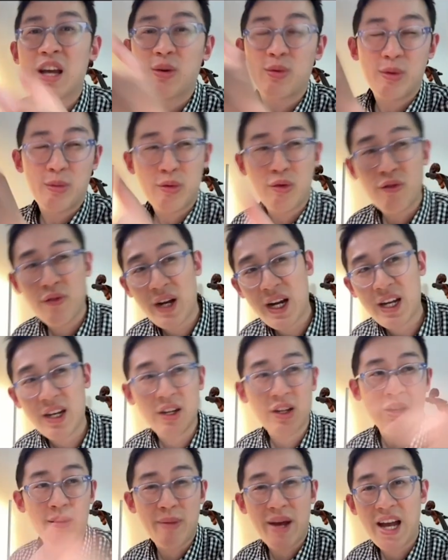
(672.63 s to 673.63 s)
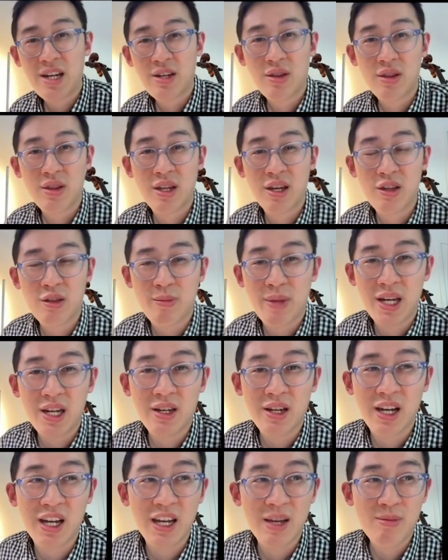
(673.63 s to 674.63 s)
We move on and come back to things many
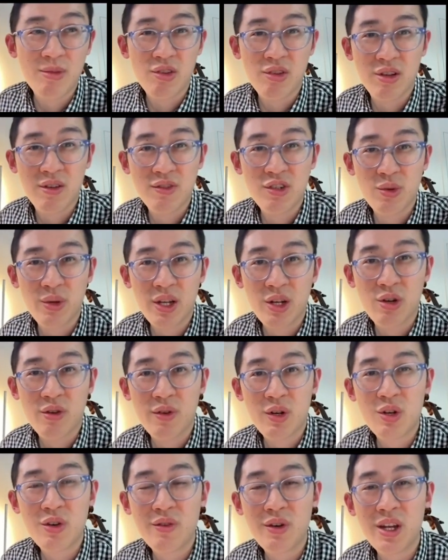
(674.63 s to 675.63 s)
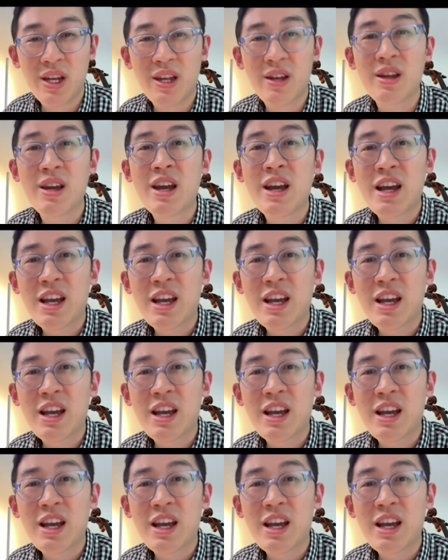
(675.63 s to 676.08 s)
times instead of doing it over and over again.